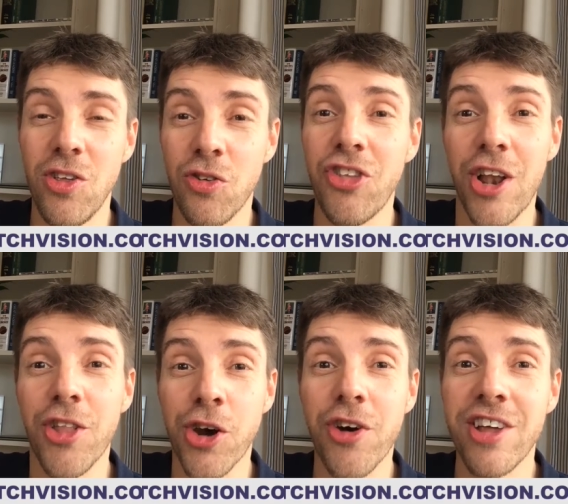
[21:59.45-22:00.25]
still
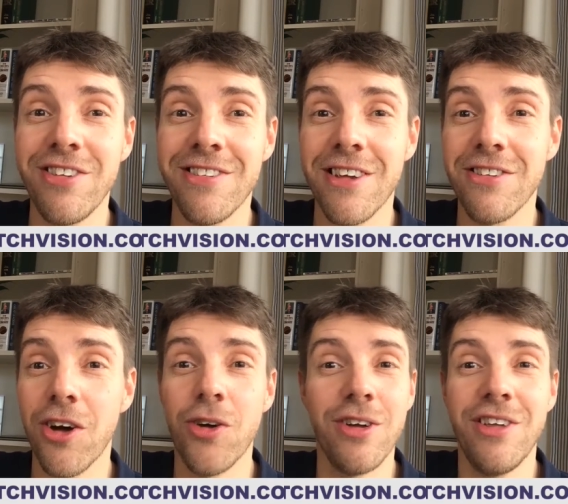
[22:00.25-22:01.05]
at the crease.
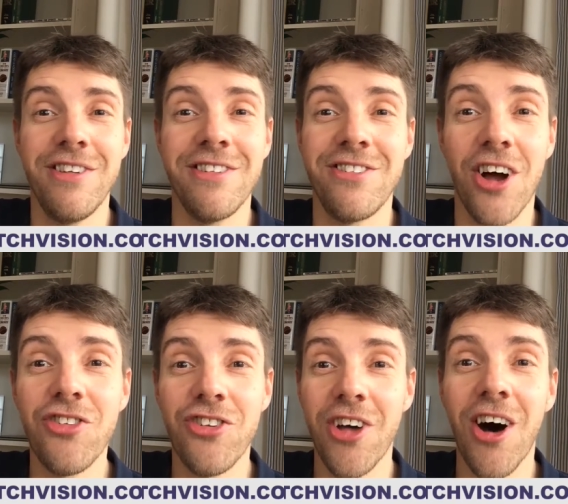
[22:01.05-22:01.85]
So the
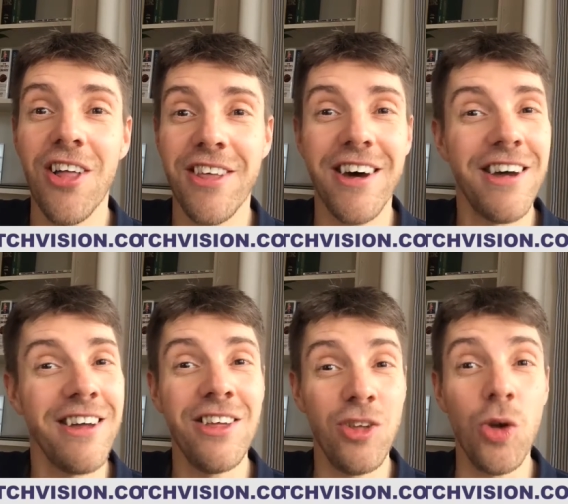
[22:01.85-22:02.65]
chances are that
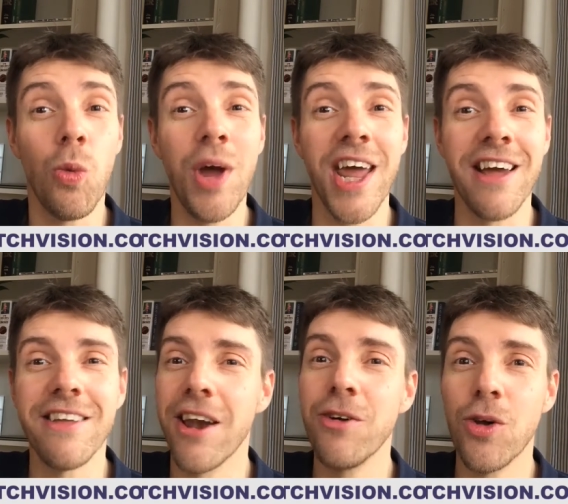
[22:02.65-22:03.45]
you're winning,
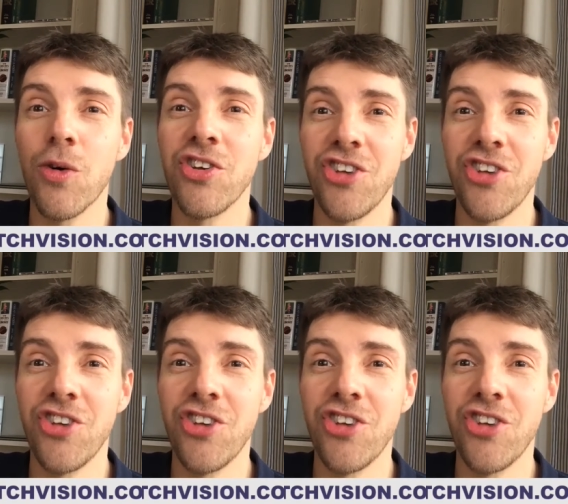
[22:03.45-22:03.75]
you're in